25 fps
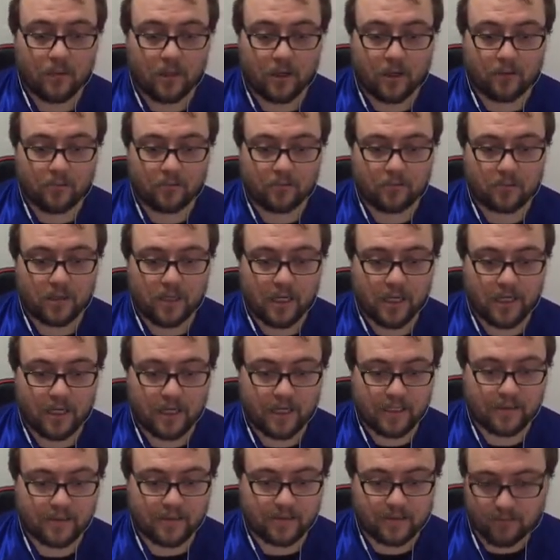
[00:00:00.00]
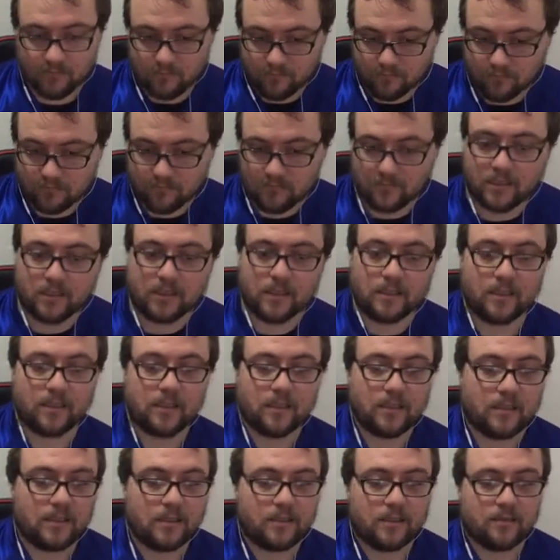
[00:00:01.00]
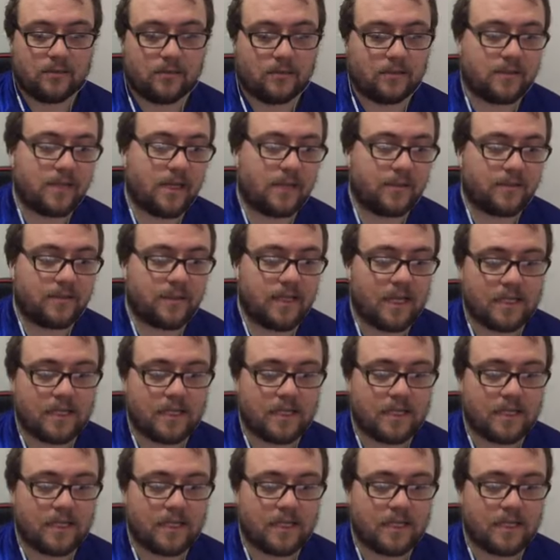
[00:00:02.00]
well, I guess 10